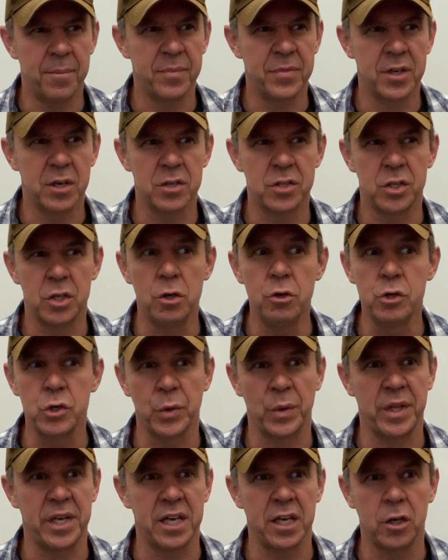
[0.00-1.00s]
There's
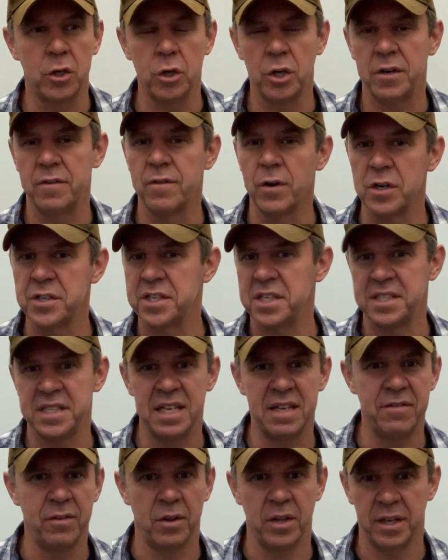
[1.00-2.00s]
usually good versus
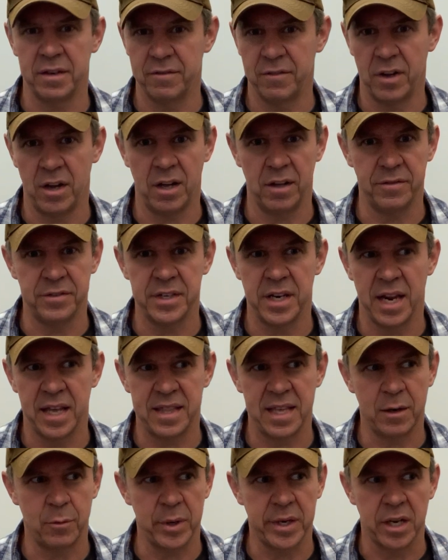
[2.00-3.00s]
evil involved, and I
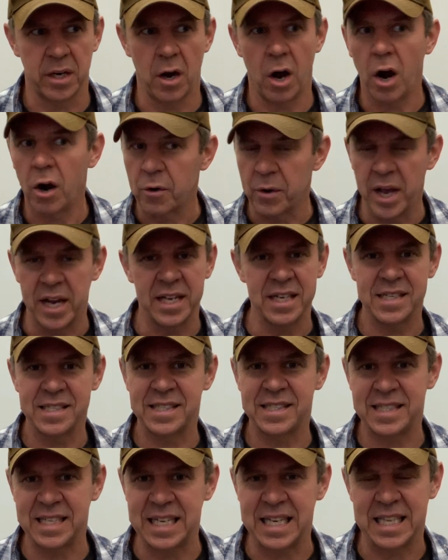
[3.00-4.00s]
think we can already
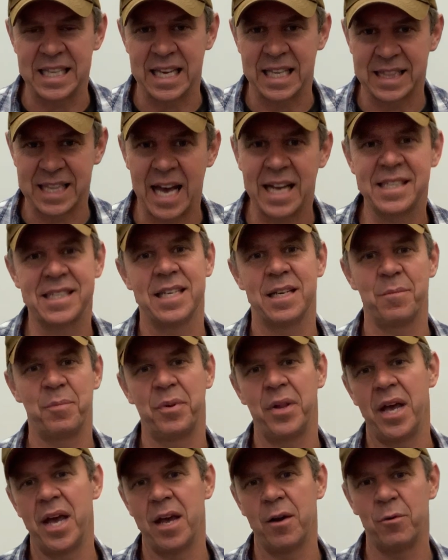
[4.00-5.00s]
see that that's in
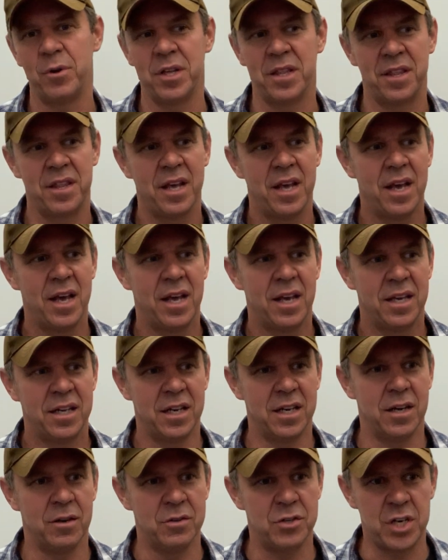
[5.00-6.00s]
play with,
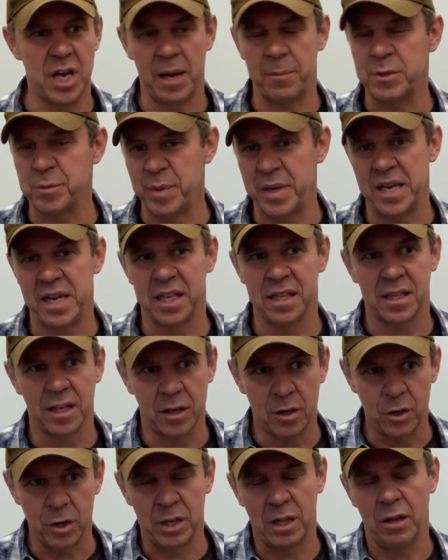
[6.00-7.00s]
James being the
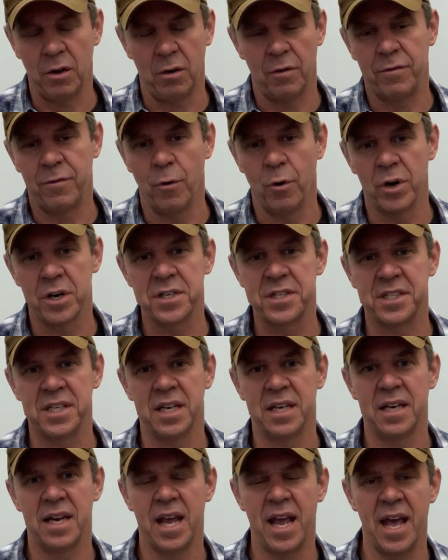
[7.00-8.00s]
good little force,
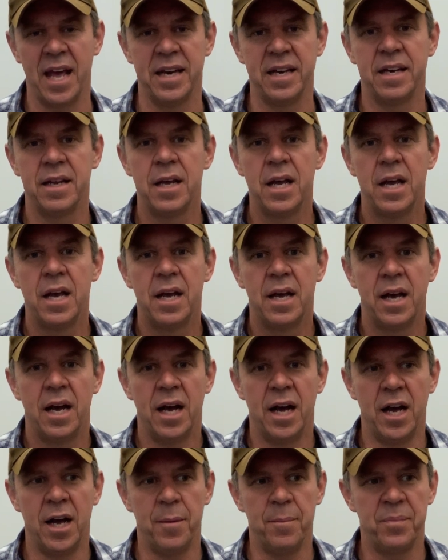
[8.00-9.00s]
and
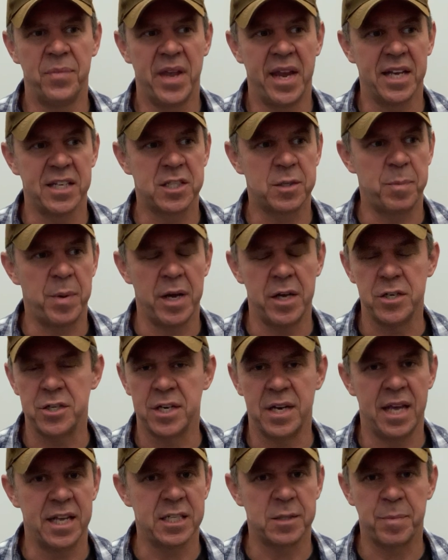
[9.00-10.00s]
Aunt Sponge
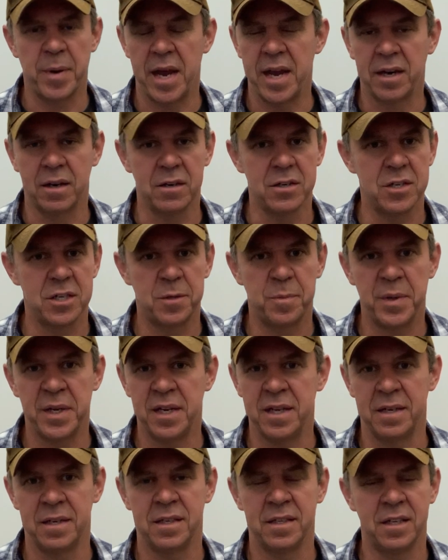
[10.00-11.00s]
and Aunt Spike are just
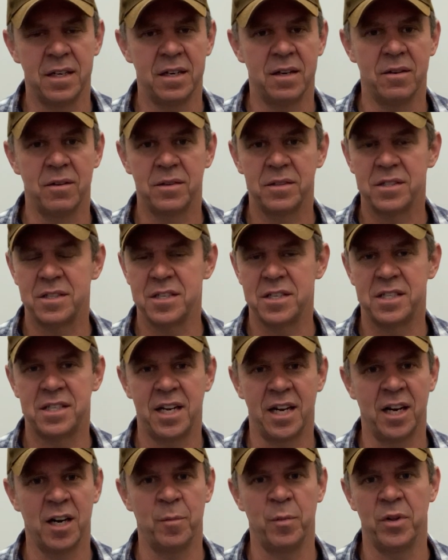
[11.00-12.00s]
being, just
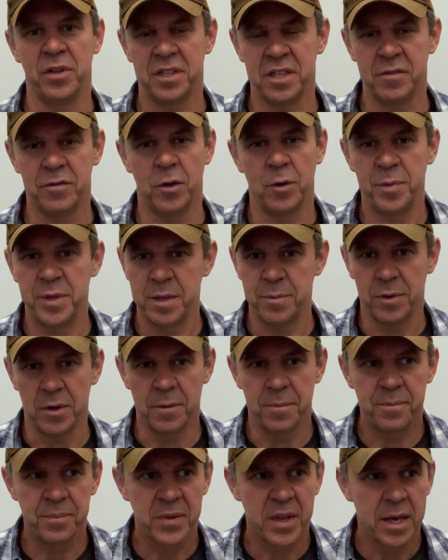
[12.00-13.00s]
terrible, evil
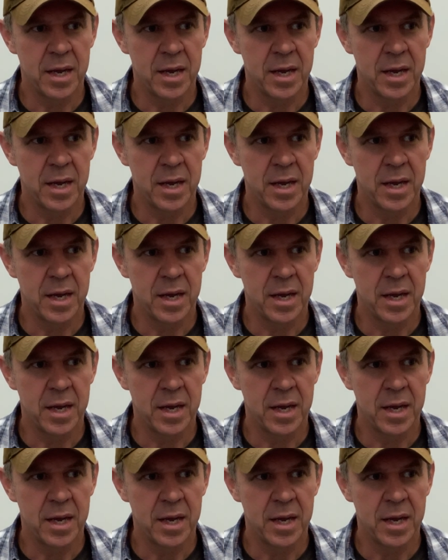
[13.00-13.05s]
people.